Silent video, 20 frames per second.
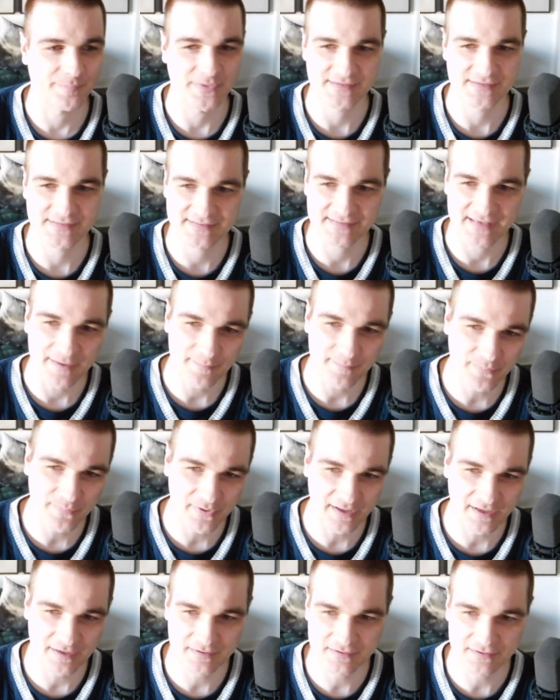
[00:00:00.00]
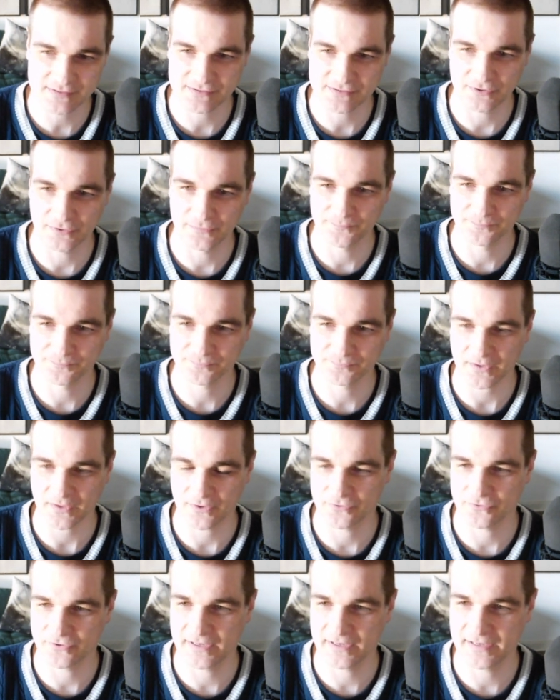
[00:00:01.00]
sampling some
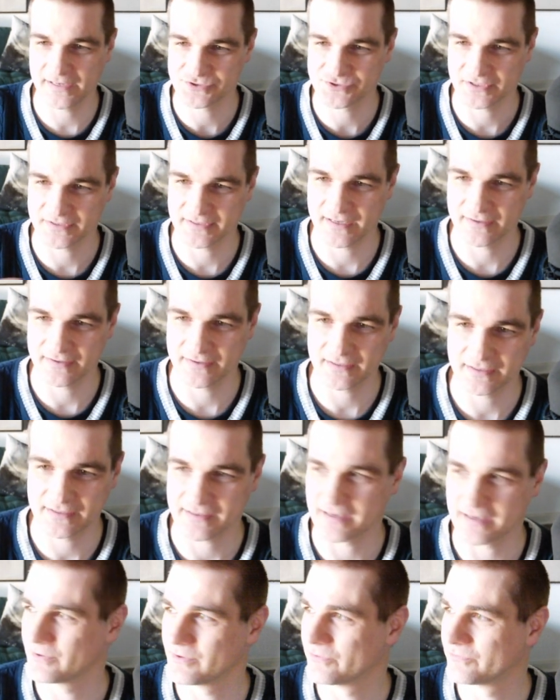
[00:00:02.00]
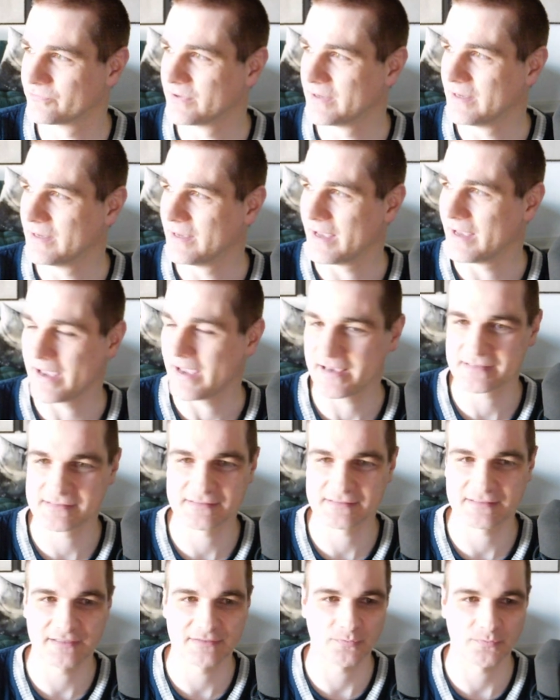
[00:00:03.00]
really generic kind of
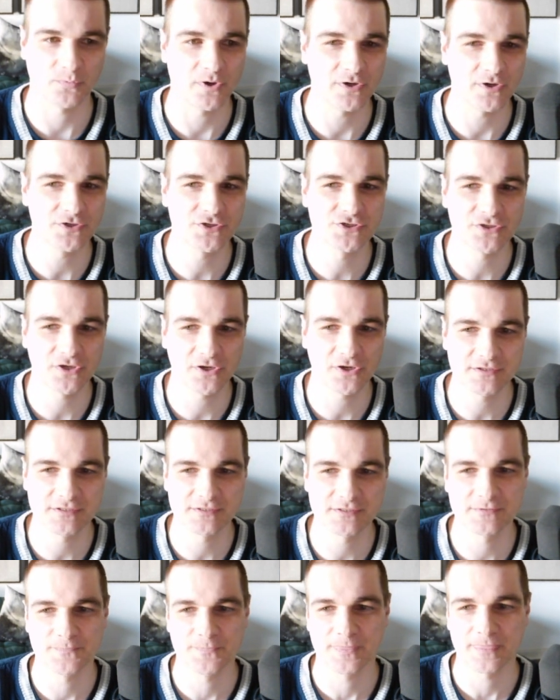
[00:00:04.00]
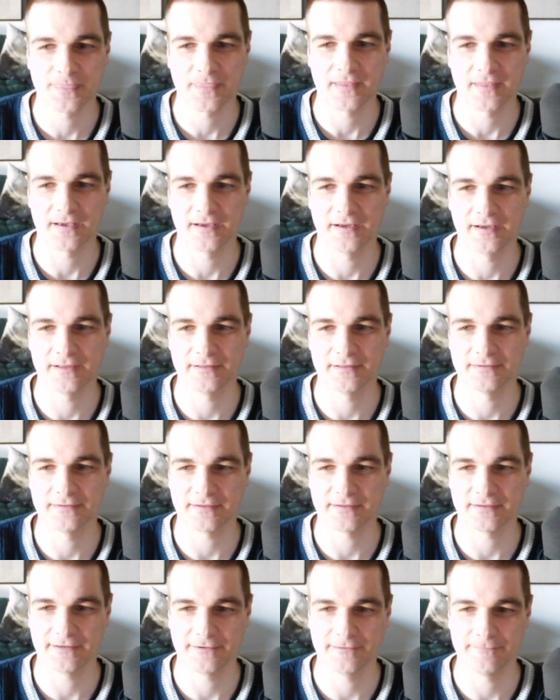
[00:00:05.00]
acid one-shots, and
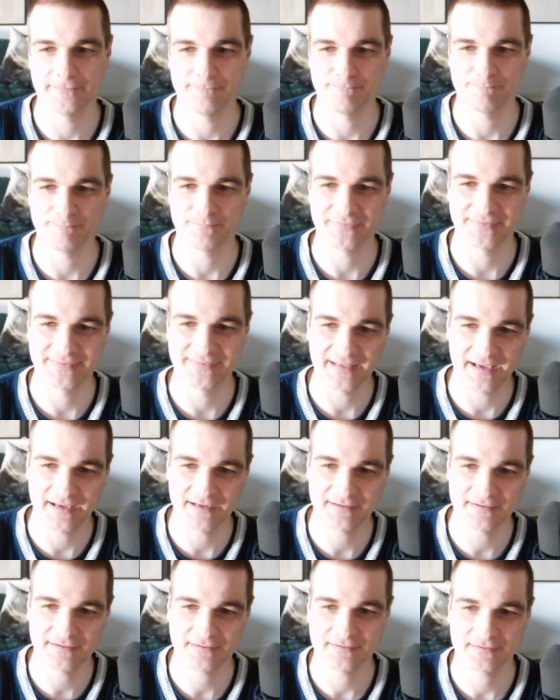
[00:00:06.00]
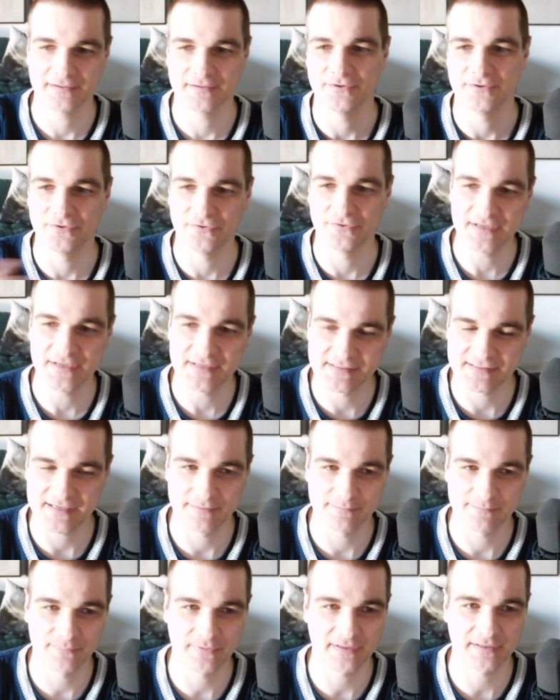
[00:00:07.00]
then
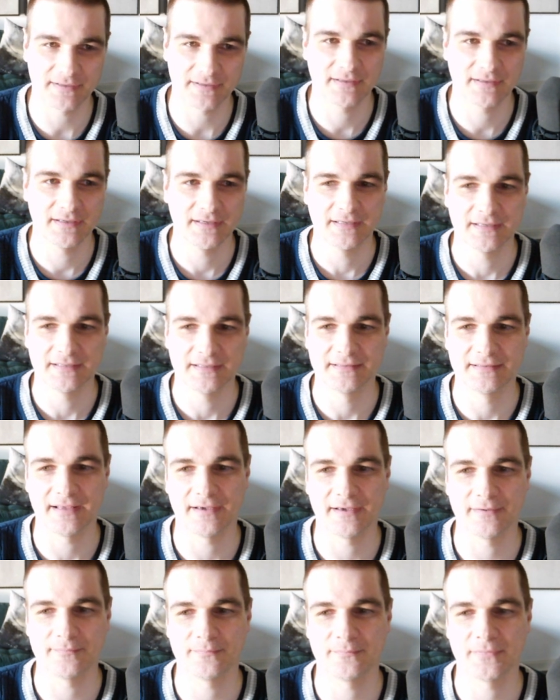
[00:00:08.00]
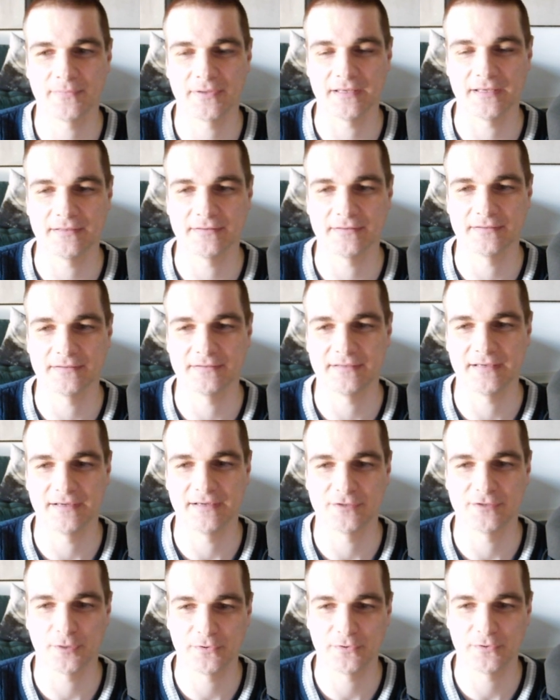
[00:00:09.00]
resampling them in the
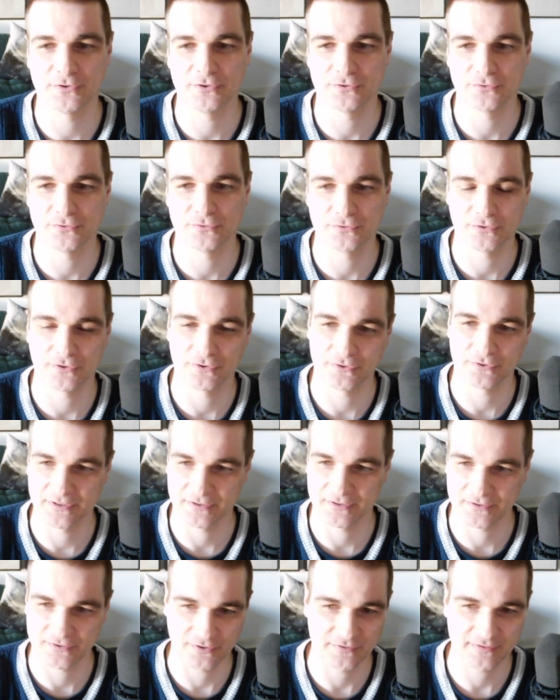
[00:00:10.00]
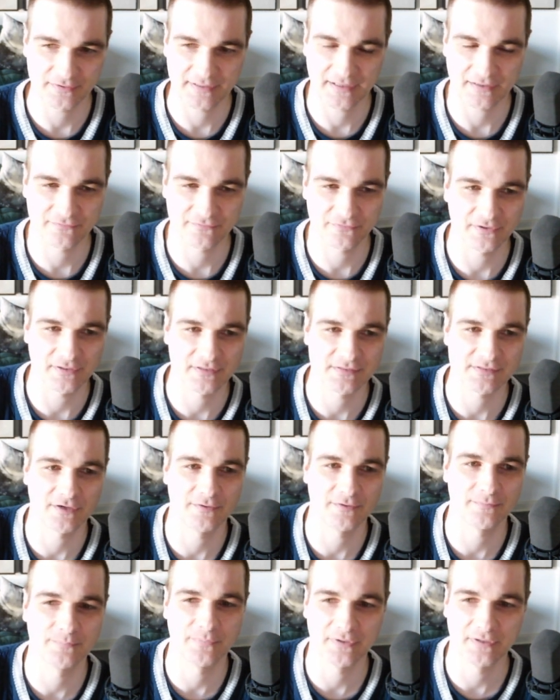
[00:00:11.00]
DAW or in Contact, for
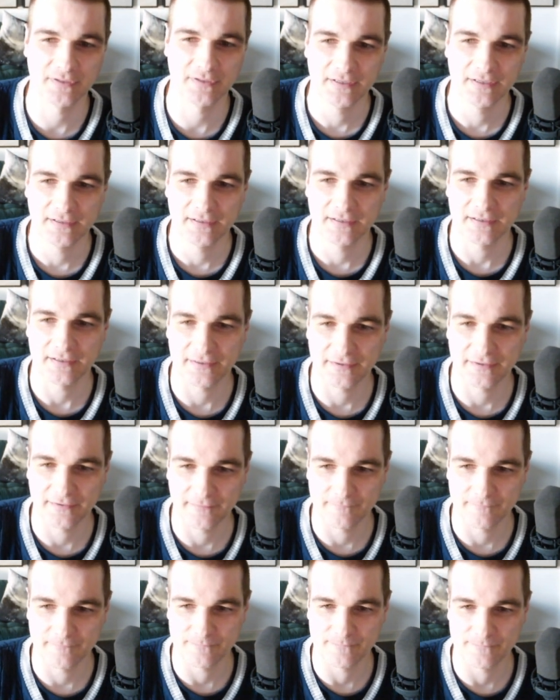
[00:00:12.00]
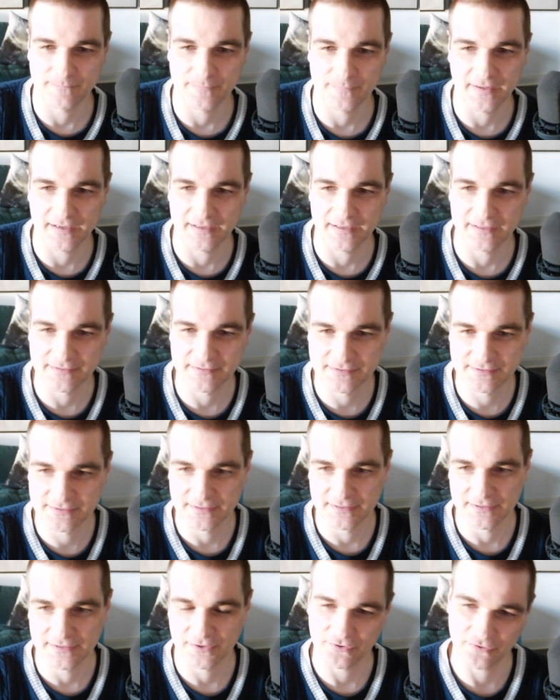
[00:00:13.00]
example, and
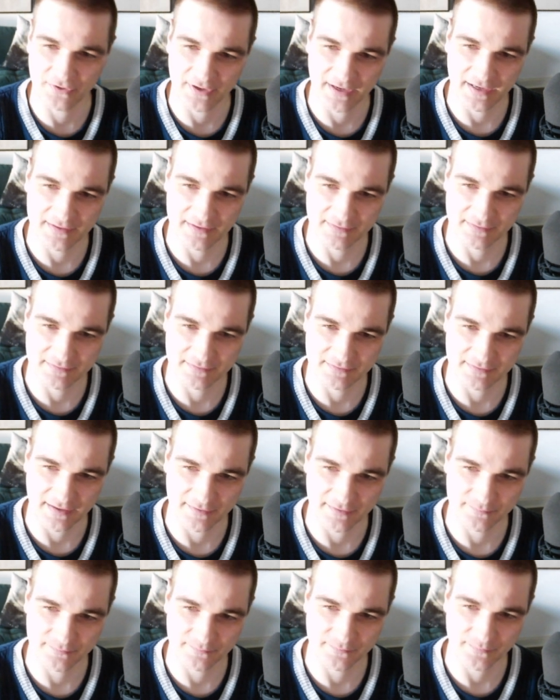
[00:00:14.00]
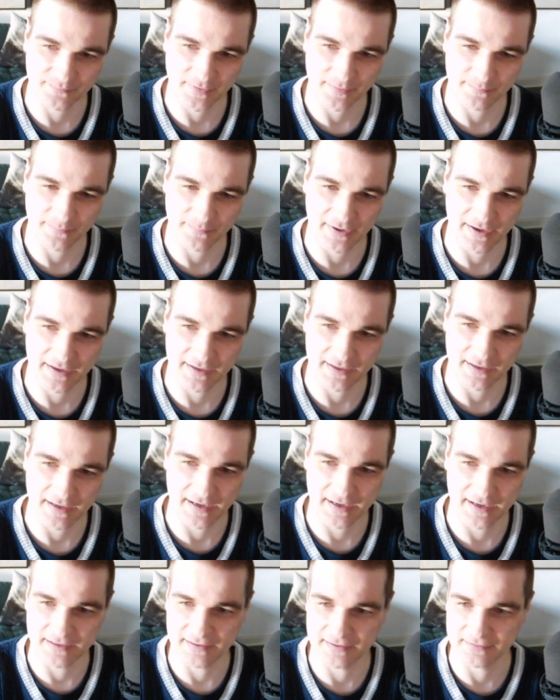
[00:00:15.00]
created them by
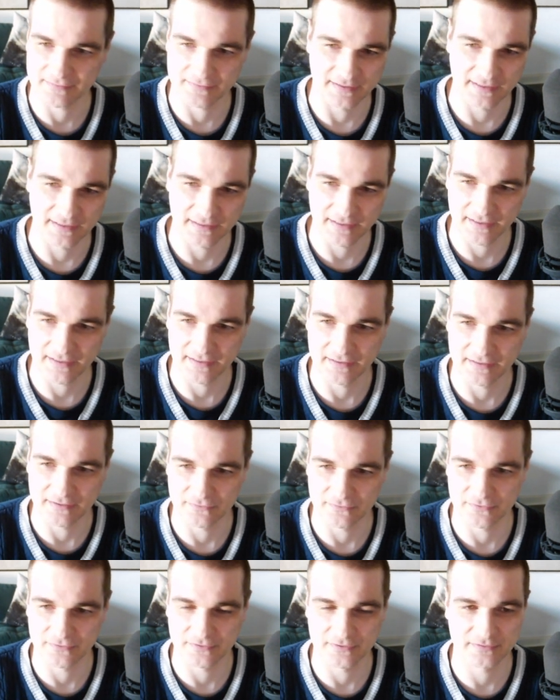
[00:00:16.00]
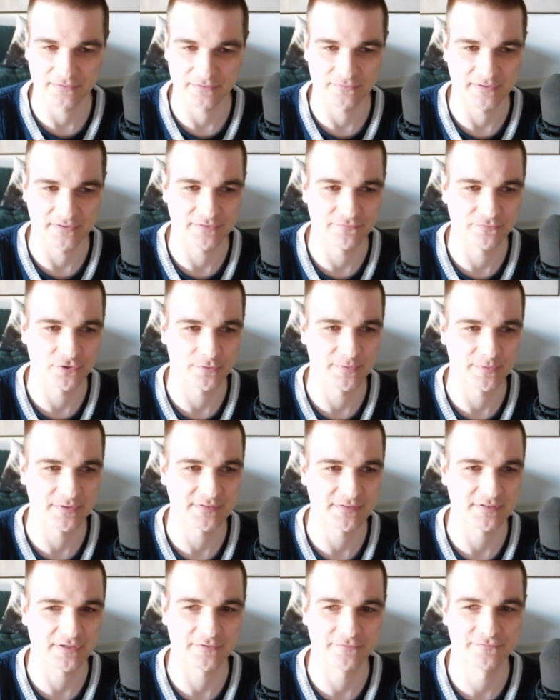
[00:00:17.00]
adding delay or reverb and
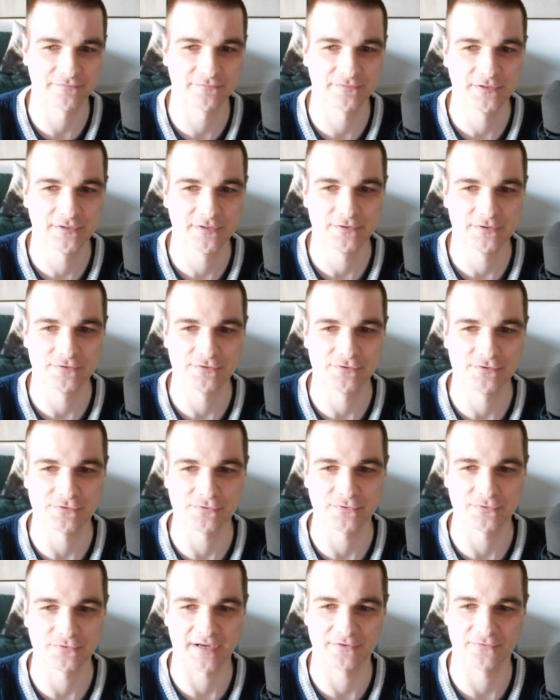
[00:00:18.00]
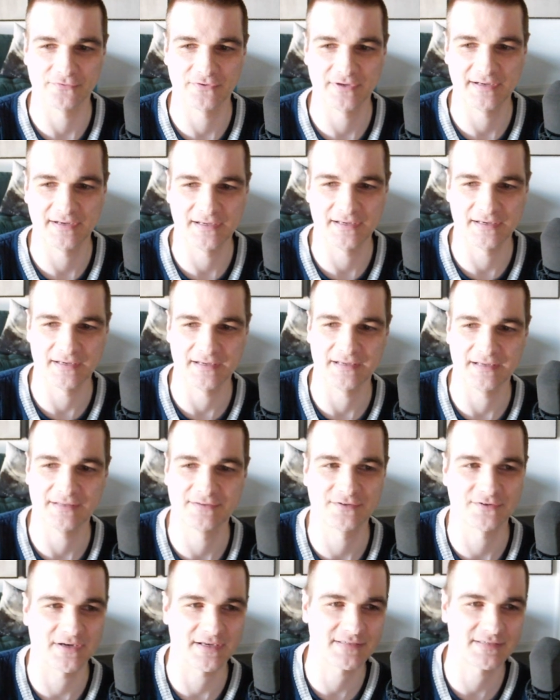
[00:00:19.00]
stuff to get really
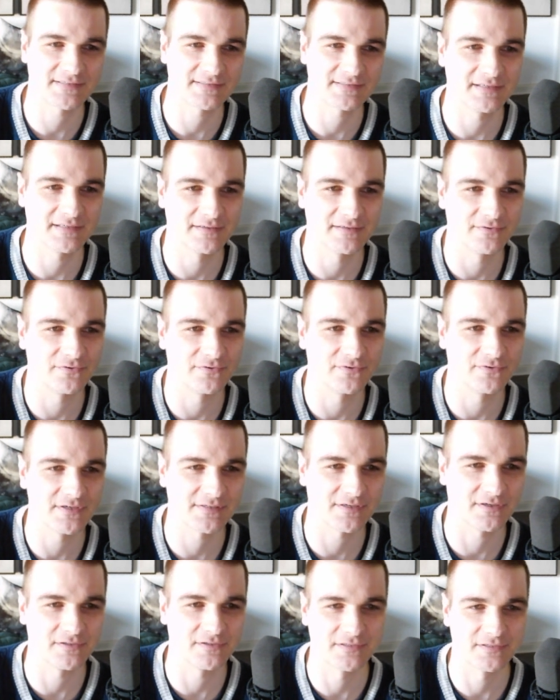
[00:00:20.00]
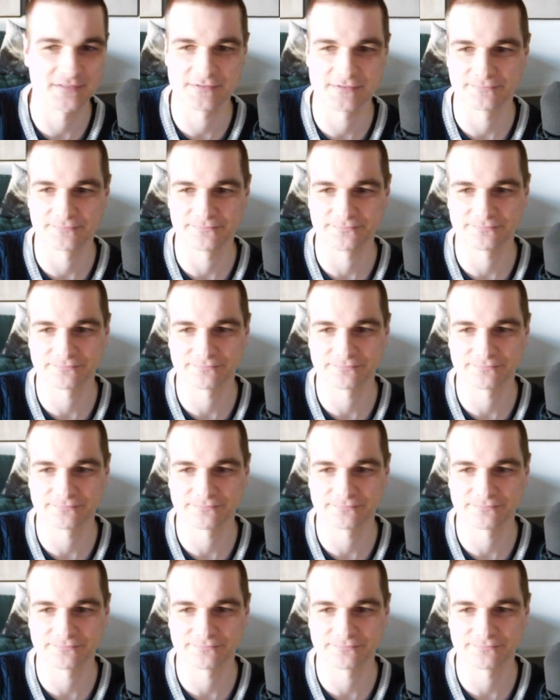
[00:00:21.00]
interesting results.